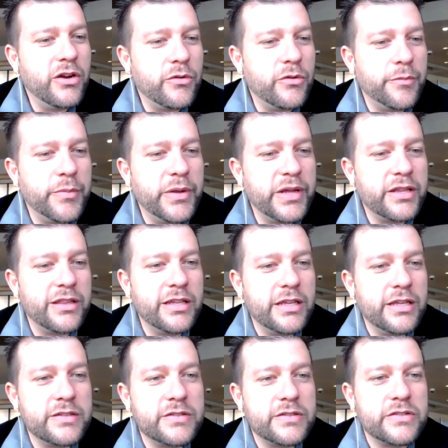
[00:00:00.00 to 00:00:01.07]
the big
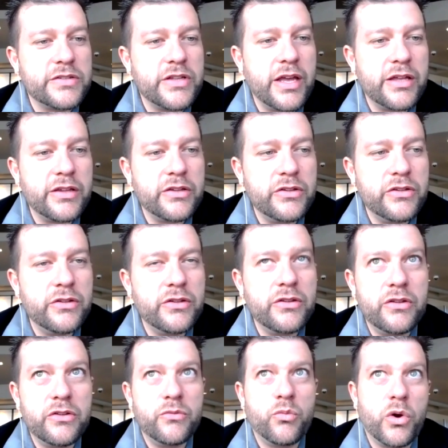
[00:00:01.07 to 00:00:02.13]
thing is that
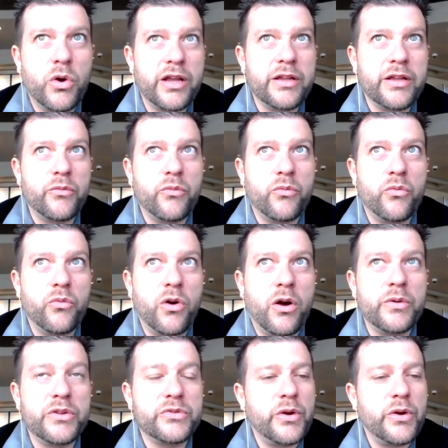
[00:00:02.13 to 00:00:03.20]
what I
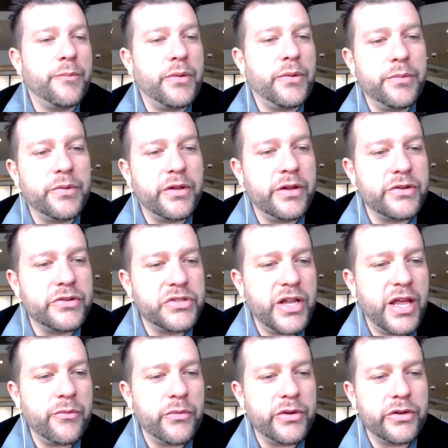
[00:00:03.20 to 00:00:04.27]
always want people to
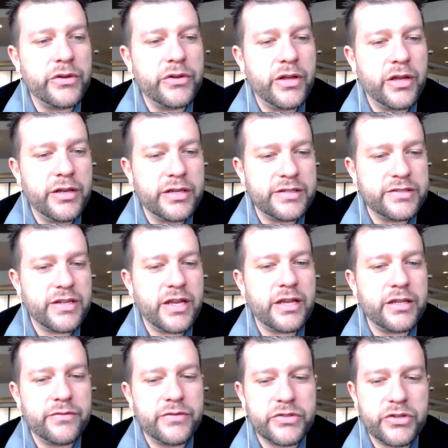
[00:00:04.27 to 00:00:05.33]
understand when an
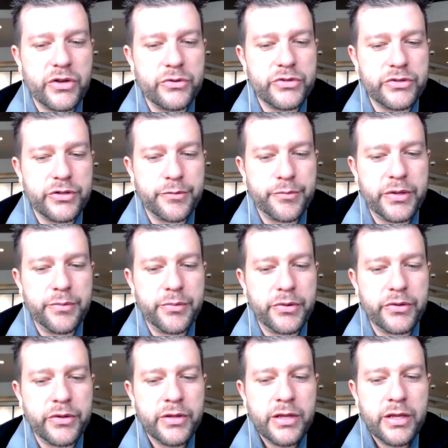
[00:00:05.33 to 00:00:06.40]
executive is coaching their
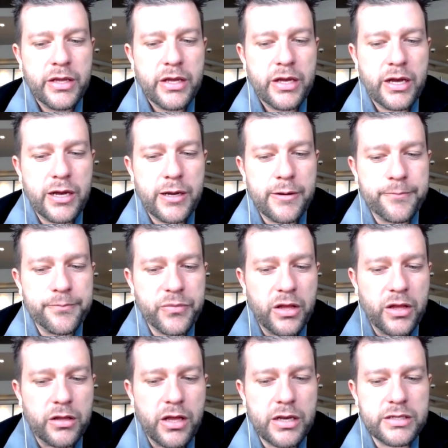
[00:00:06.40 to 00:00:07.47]
people,
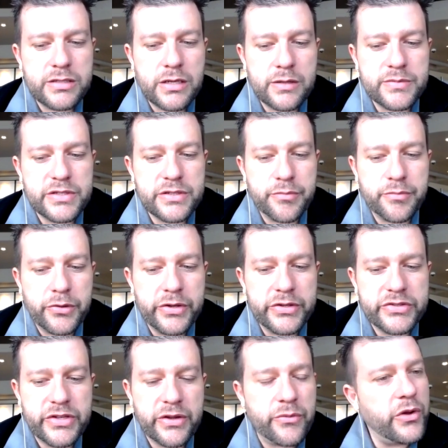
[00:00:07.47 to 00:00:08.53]
a lot of times the
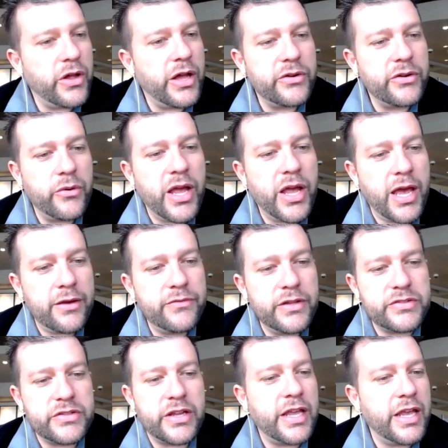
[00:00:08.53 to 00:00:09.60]
employees say, well, I don't have
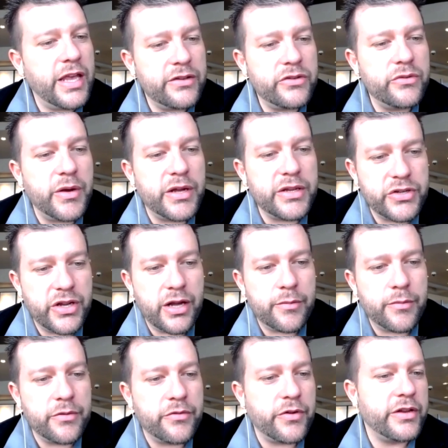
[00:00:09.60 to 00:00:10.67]
this, I can't do my
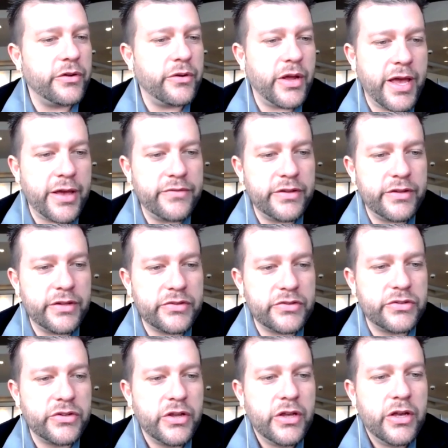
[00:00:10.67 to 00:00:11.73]
job. Or if I don't have
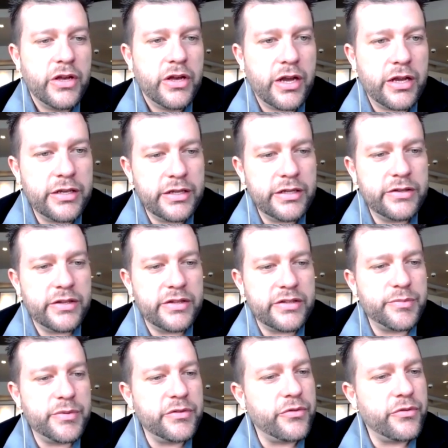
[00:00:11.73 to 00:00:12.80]
this, I need
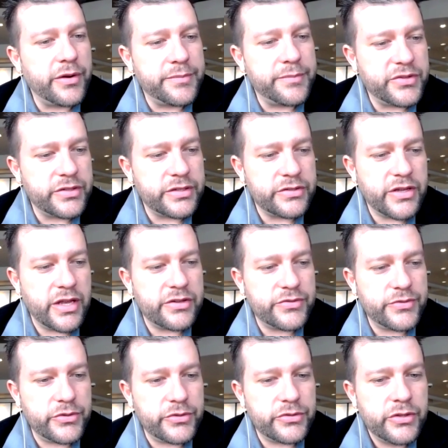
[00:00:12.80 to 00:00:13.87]
this before I'm
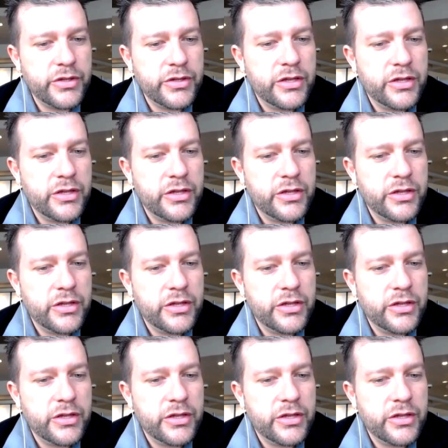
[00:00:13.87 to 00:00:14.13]
successful.